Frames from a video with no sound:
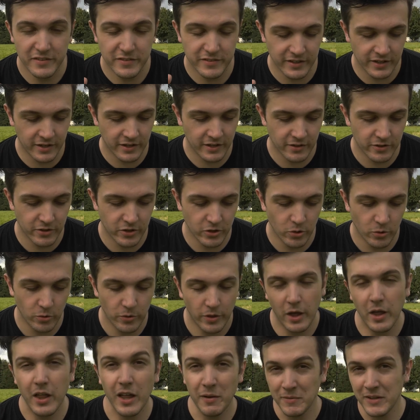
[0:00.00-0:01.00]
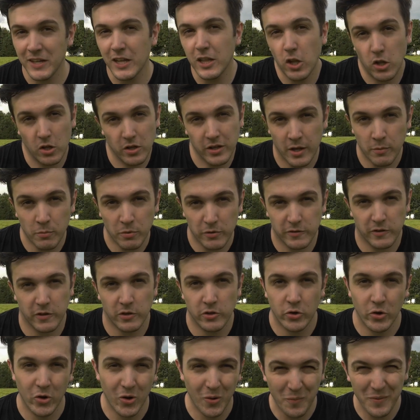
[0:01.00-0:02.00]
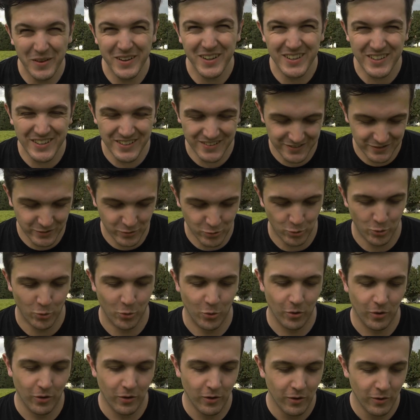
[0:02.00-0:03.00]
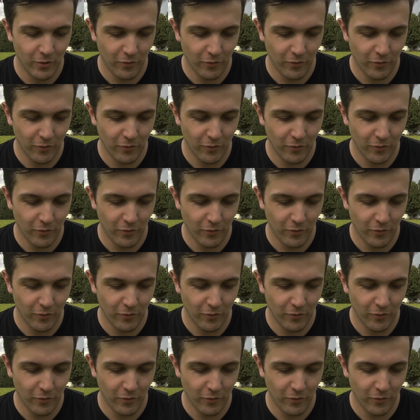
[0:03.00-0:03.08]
thing can do, I mean a lot of gimbals can do it, but it is cool,